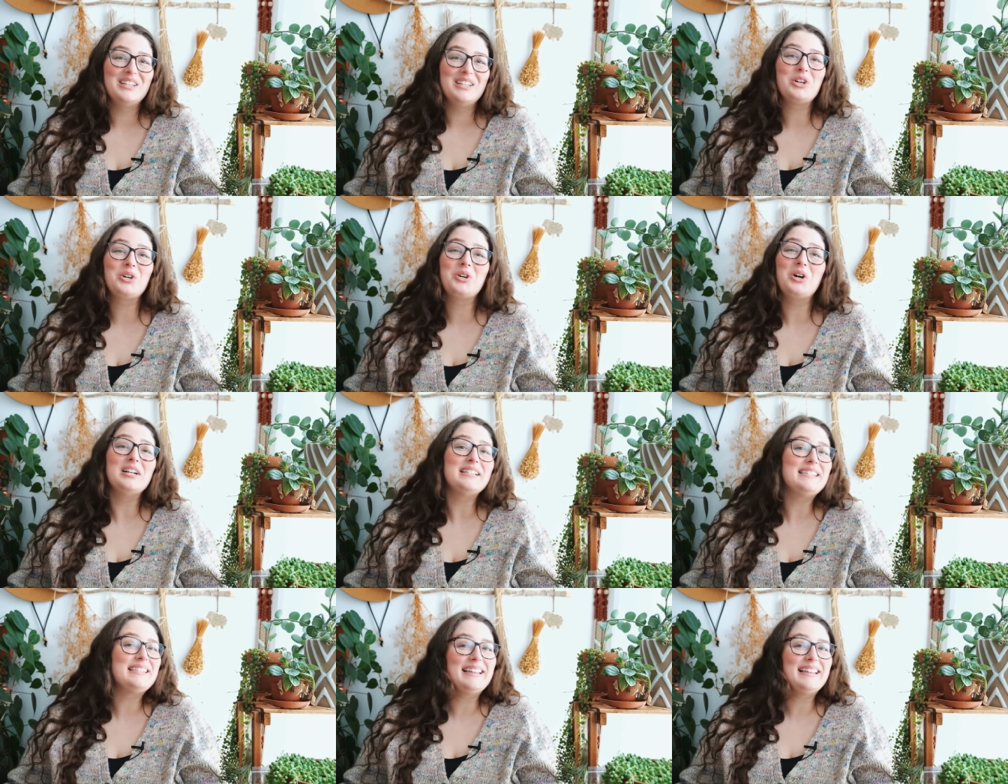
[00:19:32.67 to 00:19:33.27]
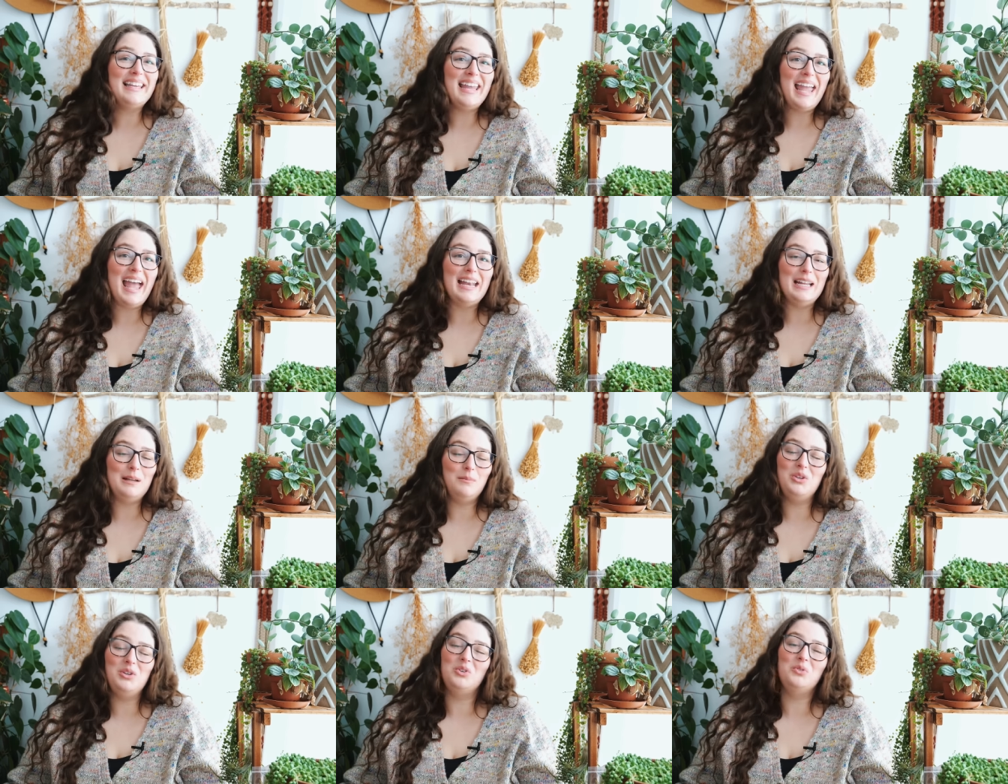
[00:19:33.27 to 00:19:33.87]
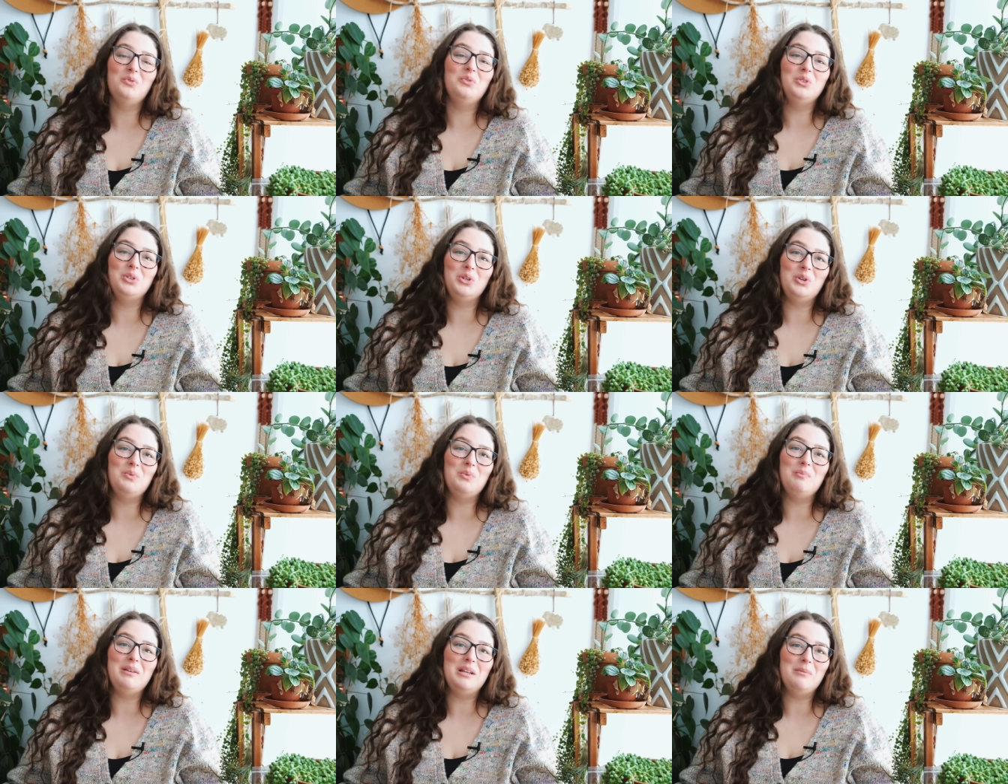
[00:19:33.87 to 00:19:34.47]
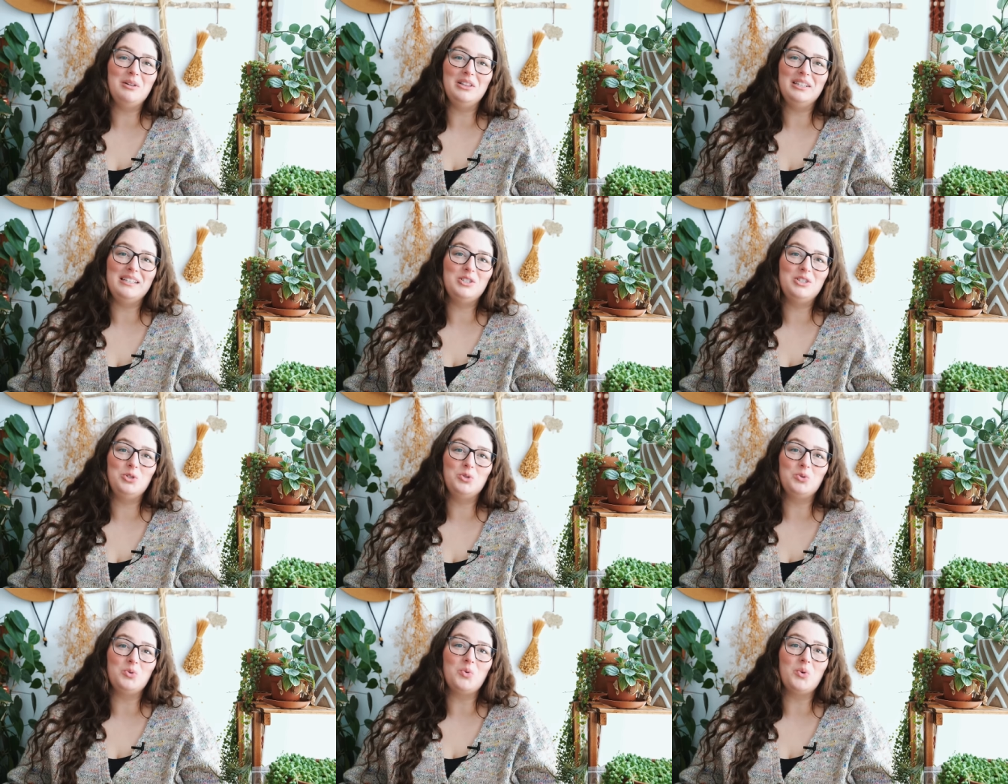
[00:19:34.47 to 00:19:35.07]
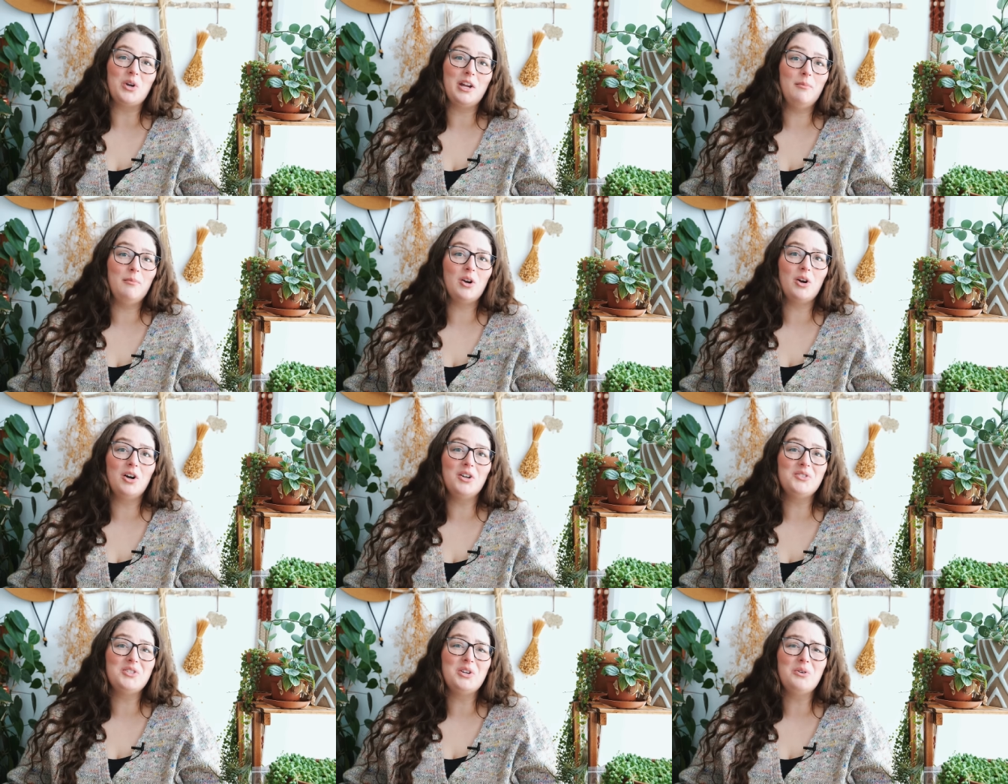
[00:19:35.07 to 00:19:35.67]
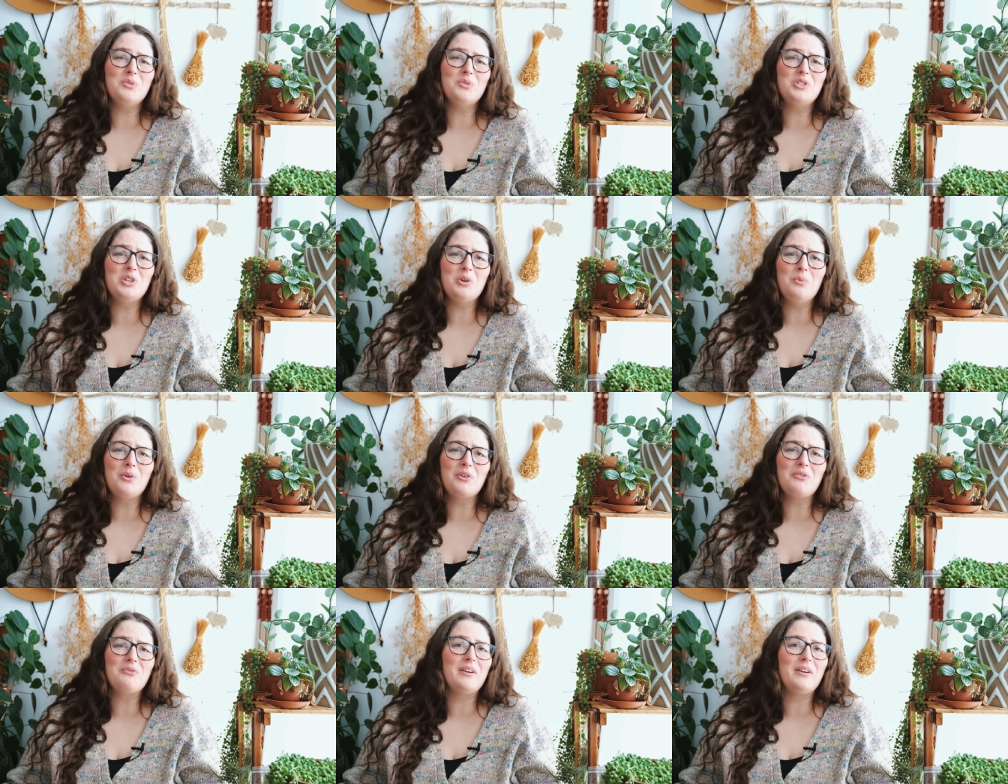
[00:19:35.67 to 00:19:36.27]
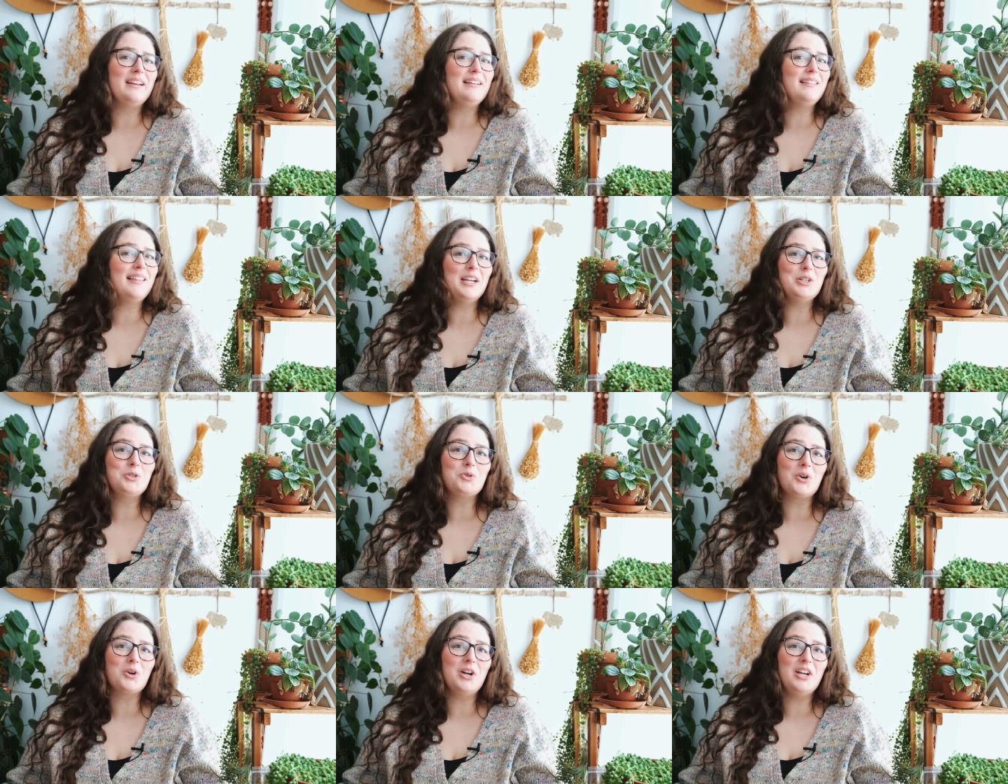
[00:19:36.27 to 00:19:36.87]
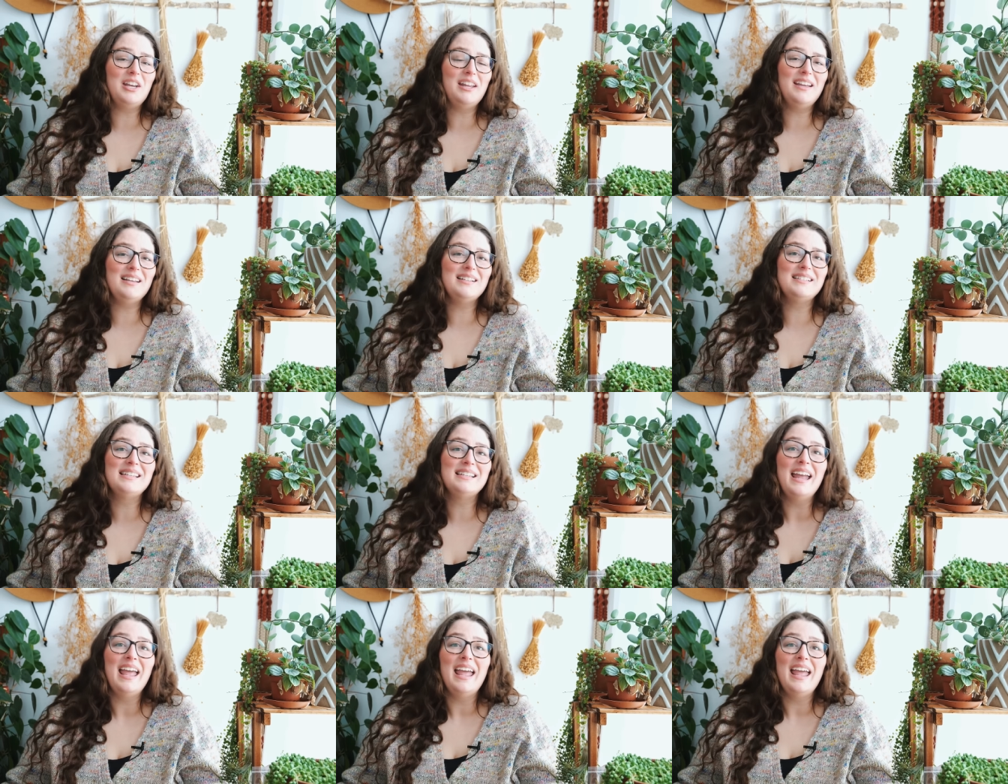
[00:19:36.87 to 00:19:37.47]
They're constantly adding beautiful new minimalist jewelry, but also super fun electronics,